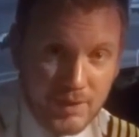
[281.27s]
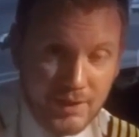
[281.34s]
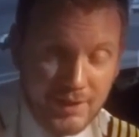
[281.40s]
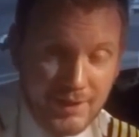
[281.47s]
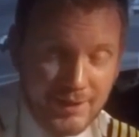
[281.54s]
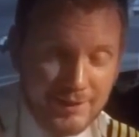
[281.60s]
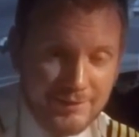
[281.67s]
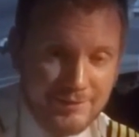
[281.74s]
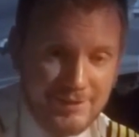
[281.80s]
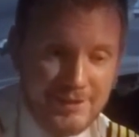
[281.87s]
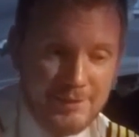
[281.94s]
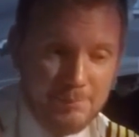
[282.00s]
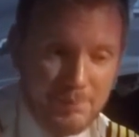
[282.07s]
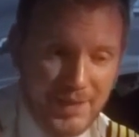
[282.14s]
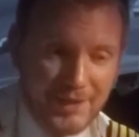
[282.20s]

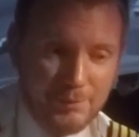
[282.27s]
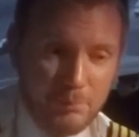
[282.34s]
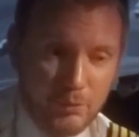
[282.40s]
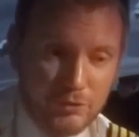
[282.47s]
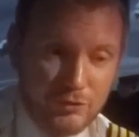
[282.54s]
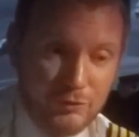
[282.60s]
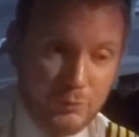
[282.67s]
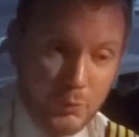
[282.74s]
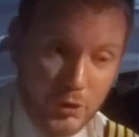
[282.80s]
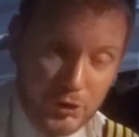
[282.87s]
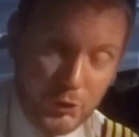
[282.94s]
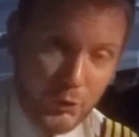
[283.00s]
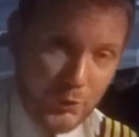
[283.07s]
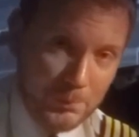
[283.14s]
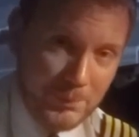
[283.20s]
the black boxes were
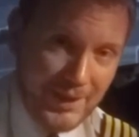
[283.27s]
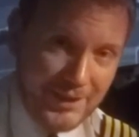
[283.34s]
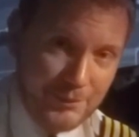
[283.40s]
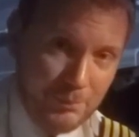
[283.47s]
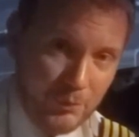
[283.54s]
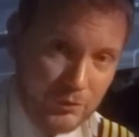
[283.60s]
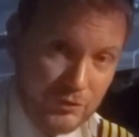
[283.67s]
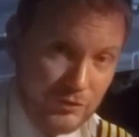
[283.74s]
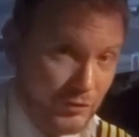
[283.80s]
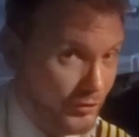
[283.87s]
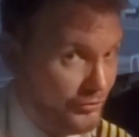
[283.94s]
called black boxes,